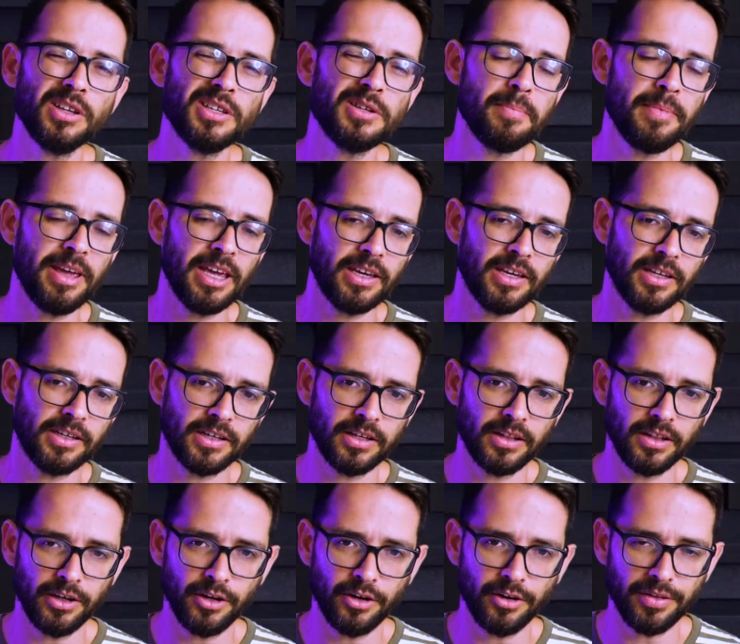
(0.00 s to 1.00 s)
to make it
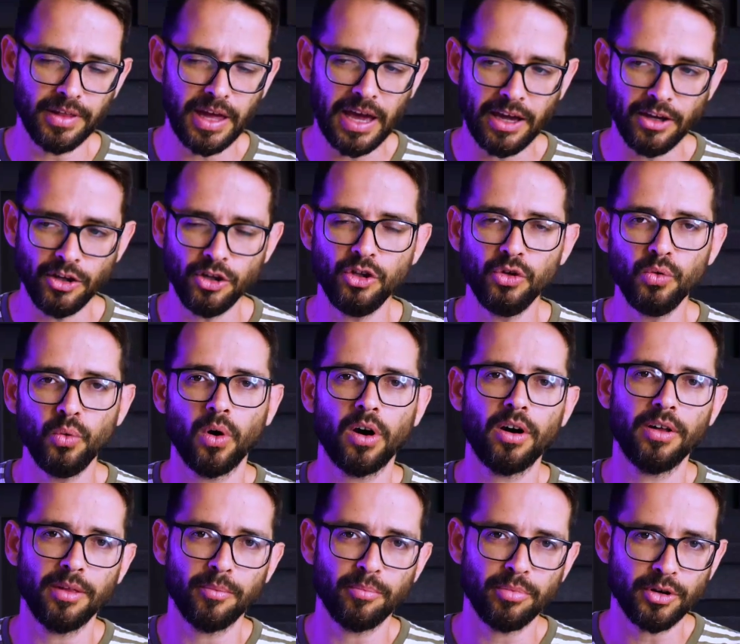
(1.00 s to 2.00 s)
clear that you
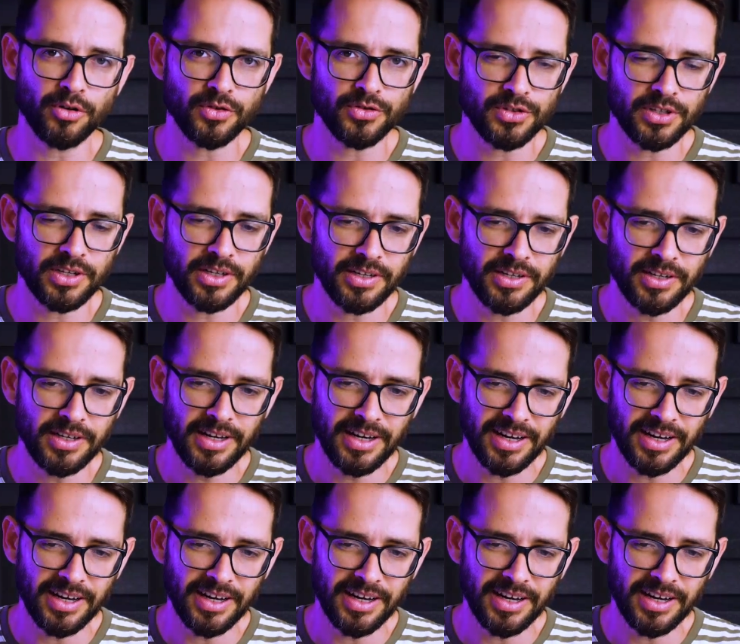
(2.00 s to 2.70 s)
are the person